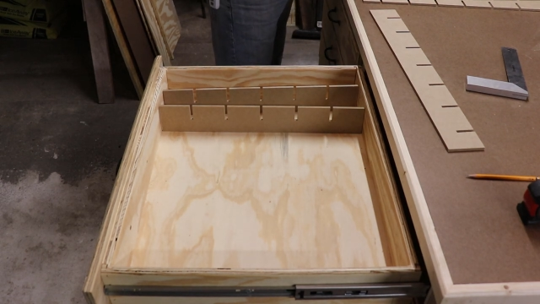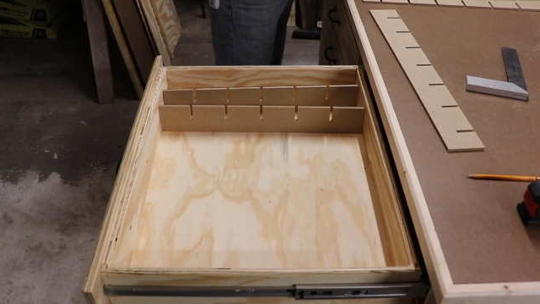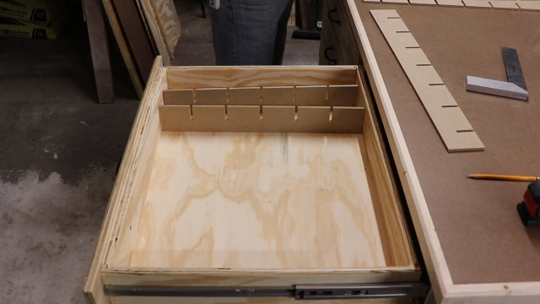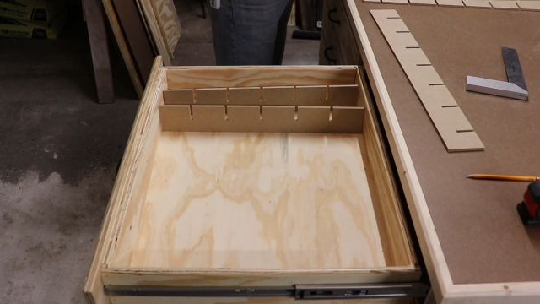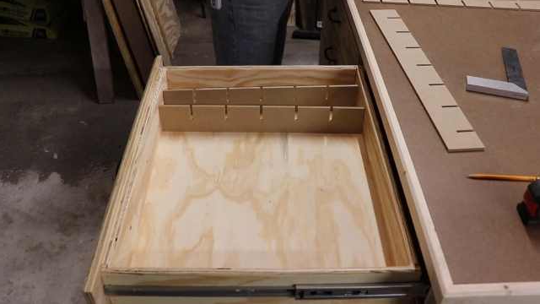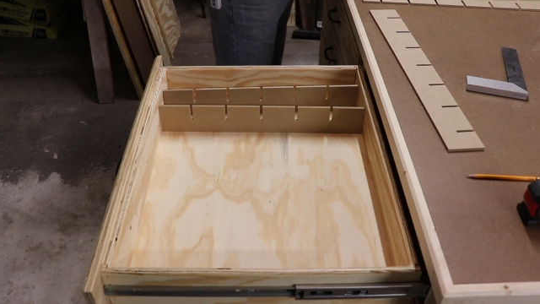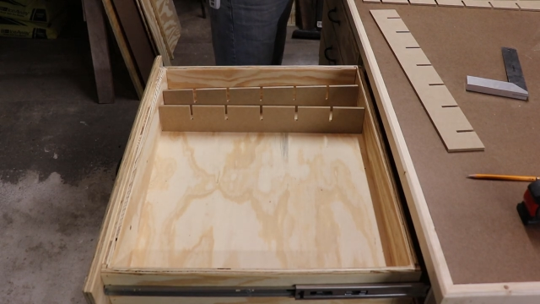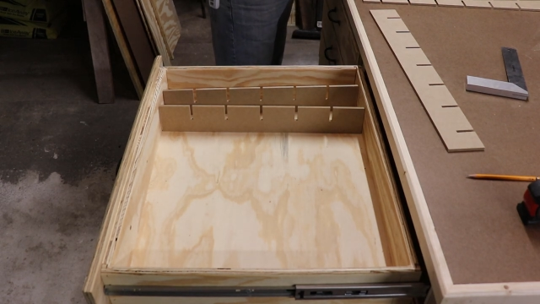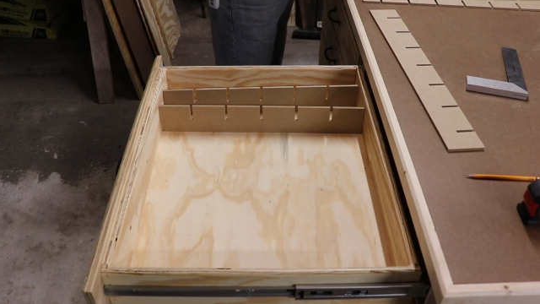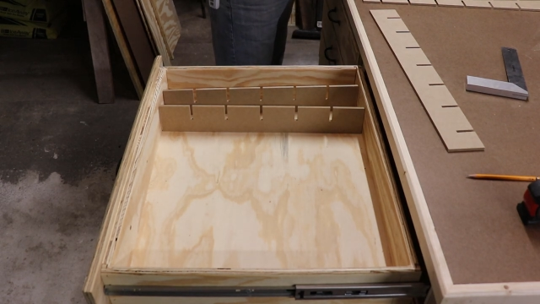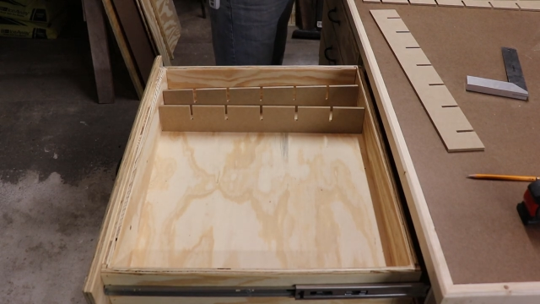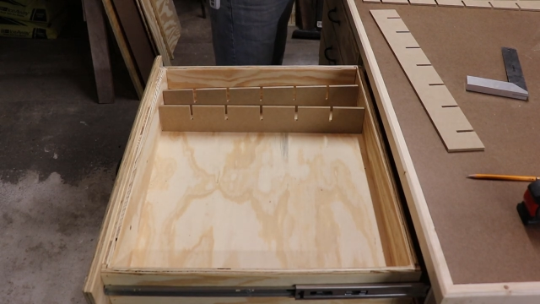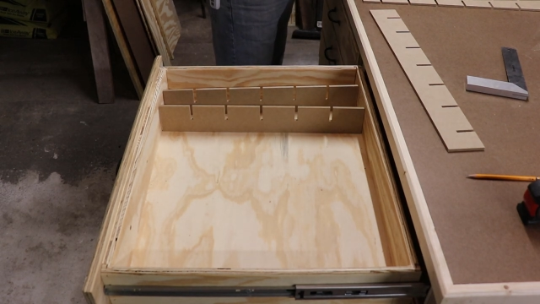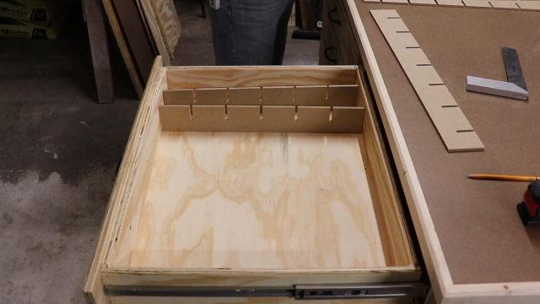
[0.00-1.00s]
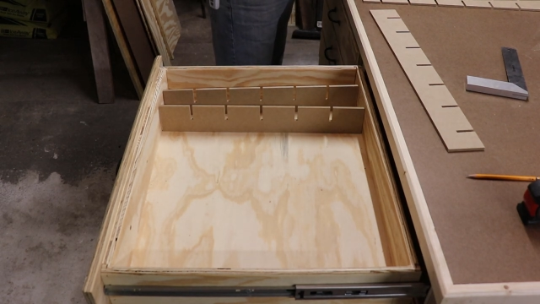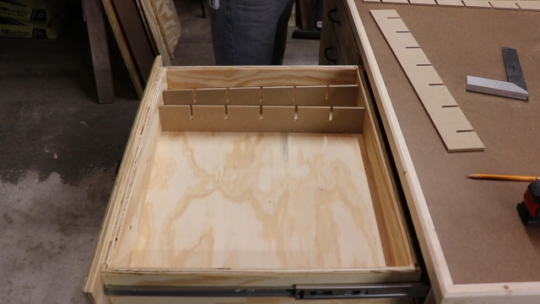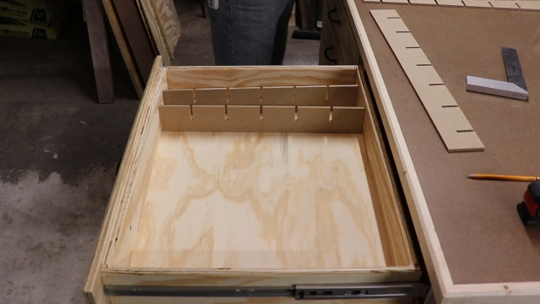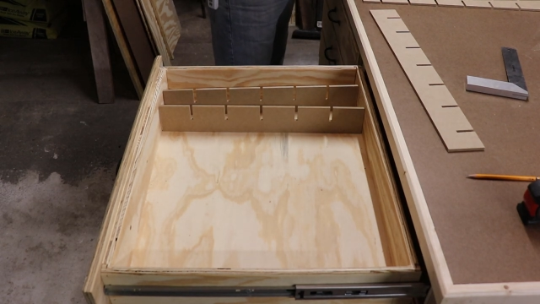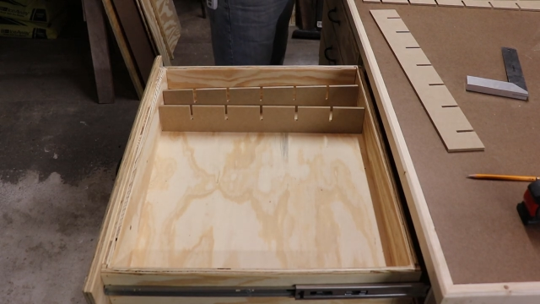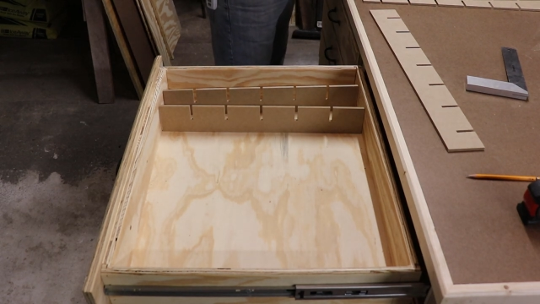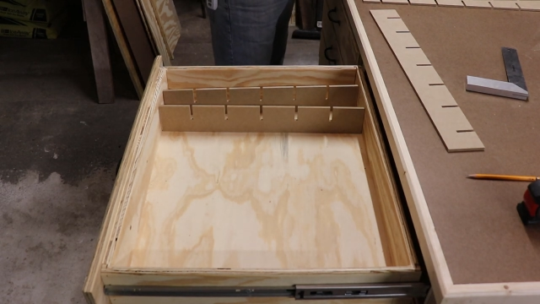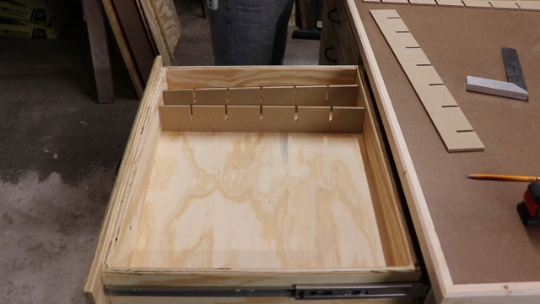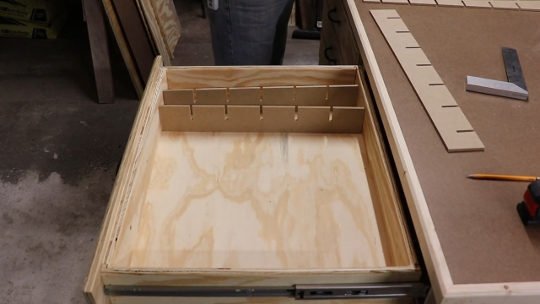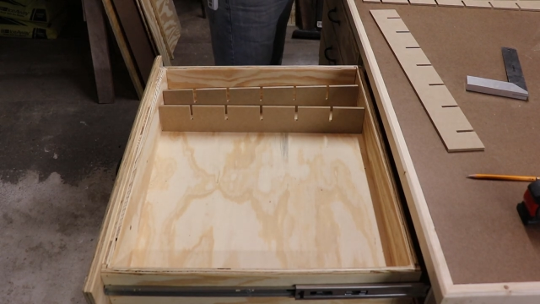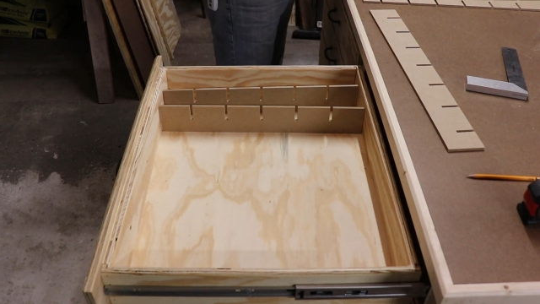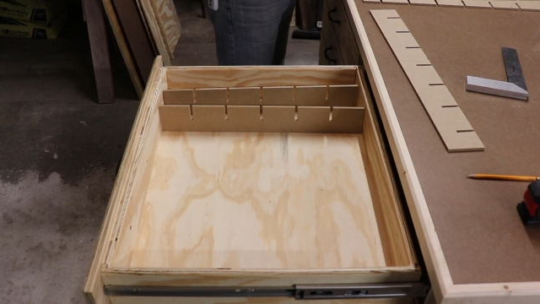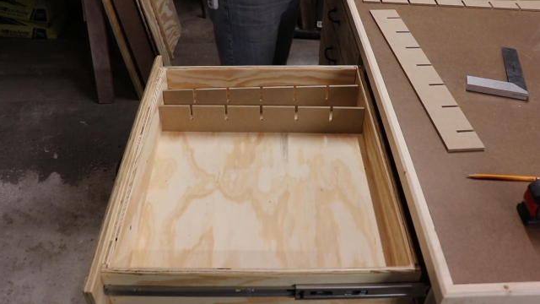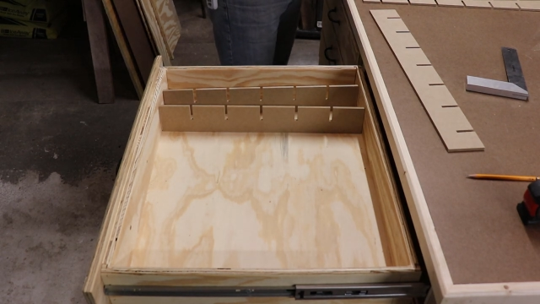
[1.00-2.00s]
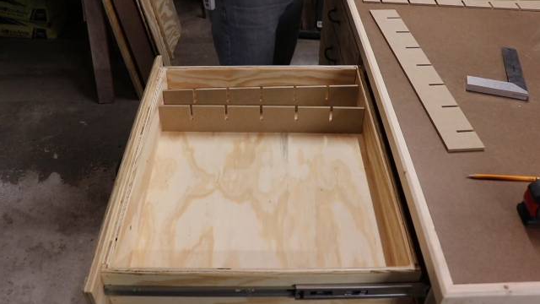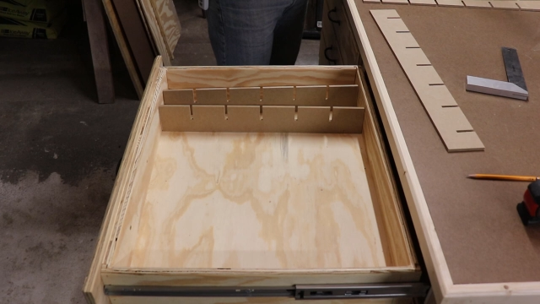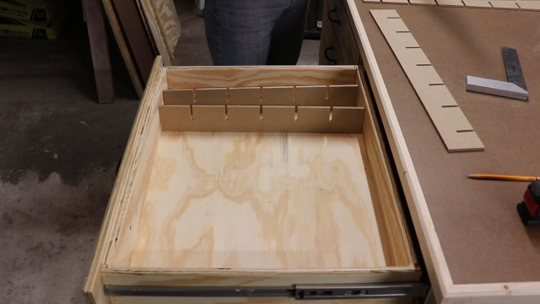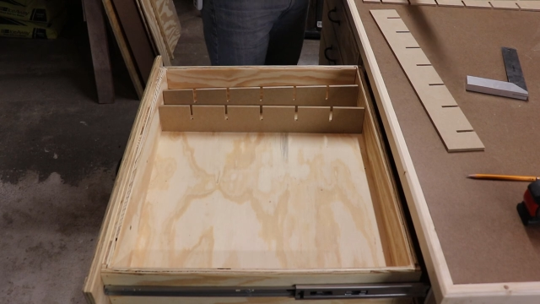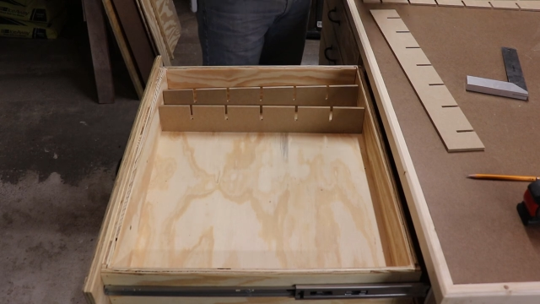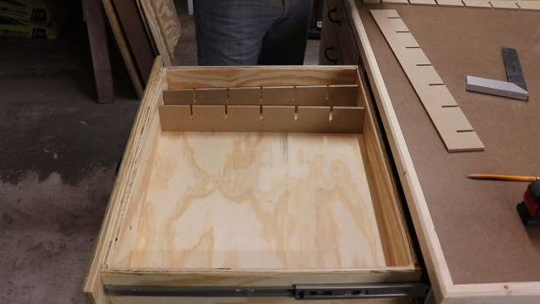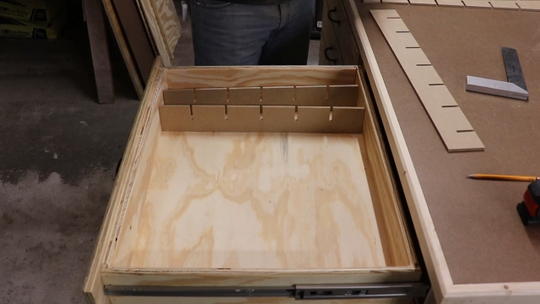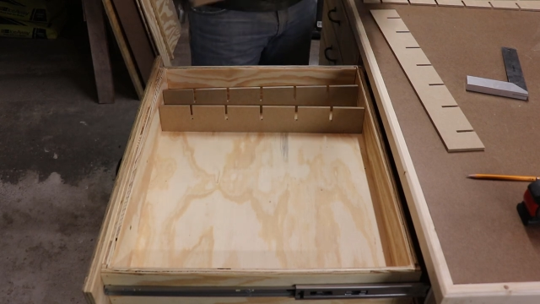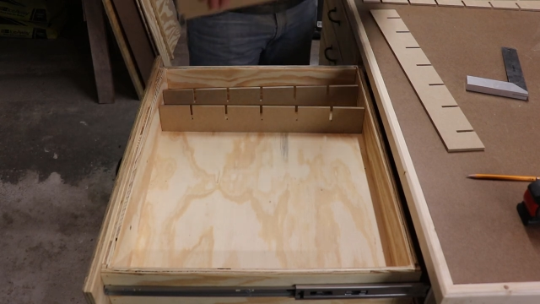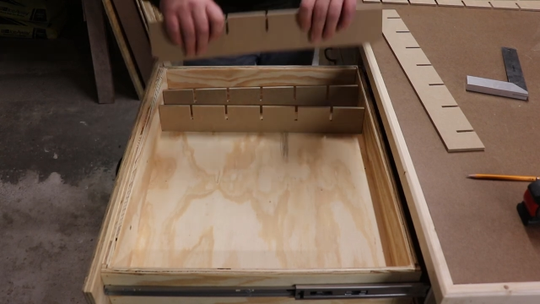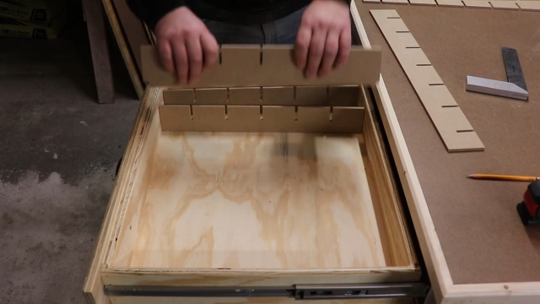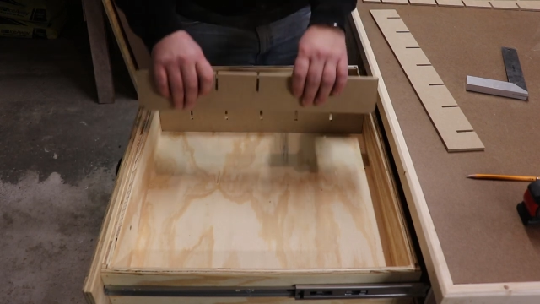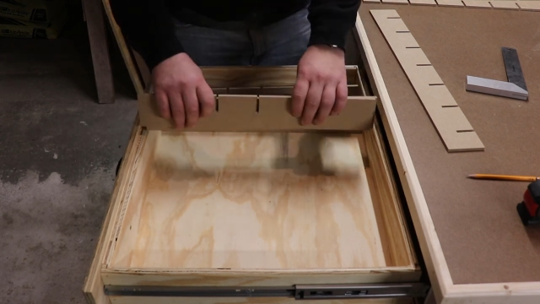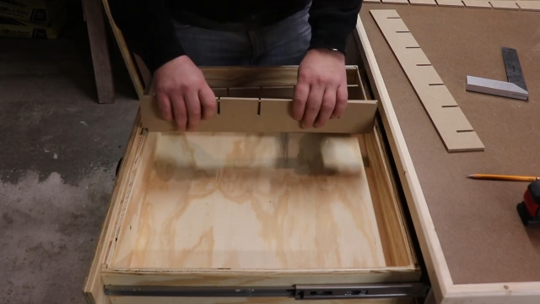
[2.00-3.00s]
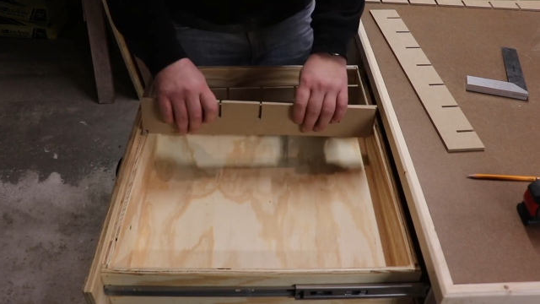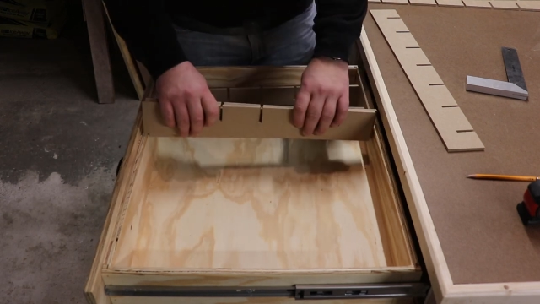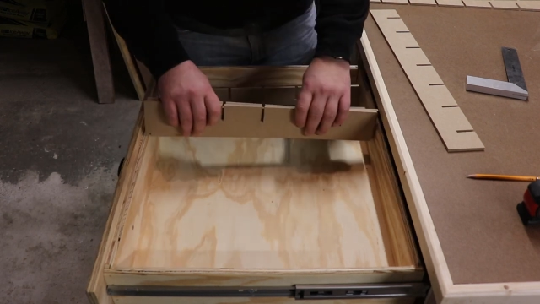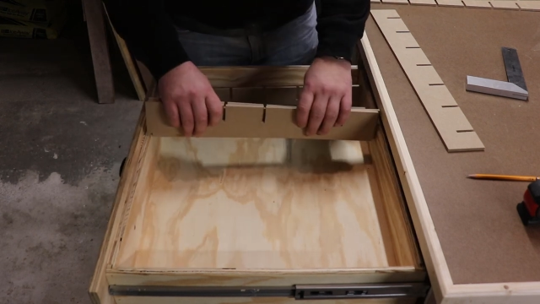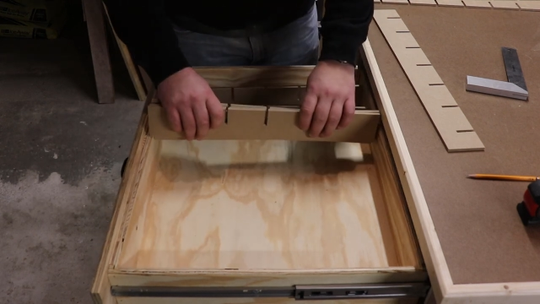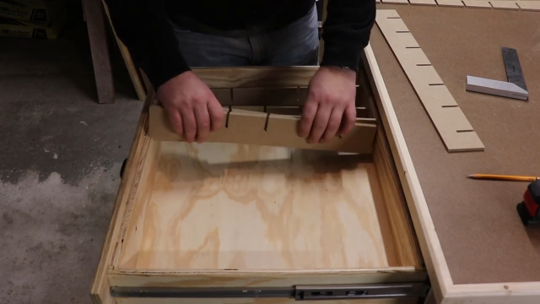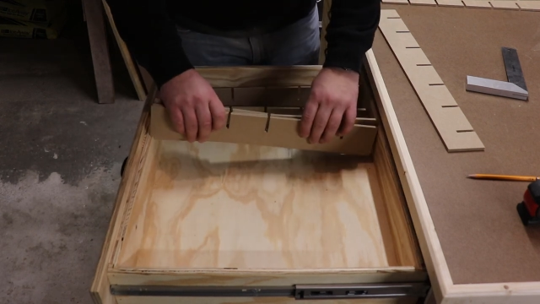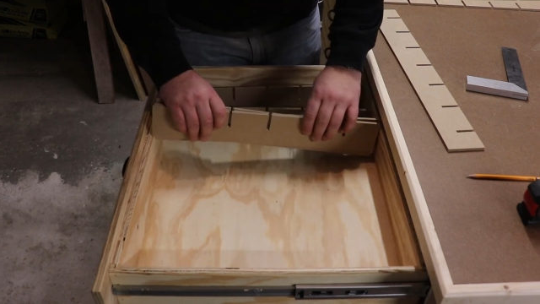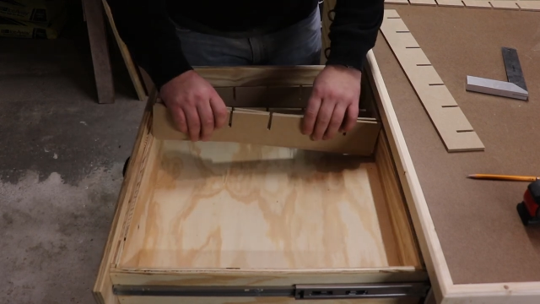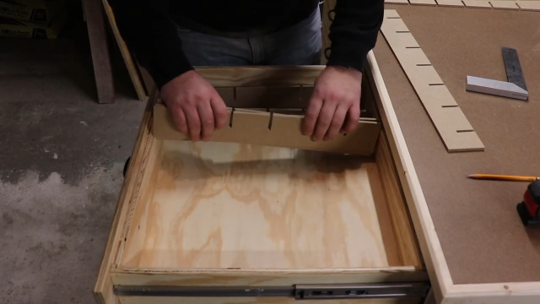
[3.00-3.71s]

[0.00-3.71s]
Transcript: (no speaker visible)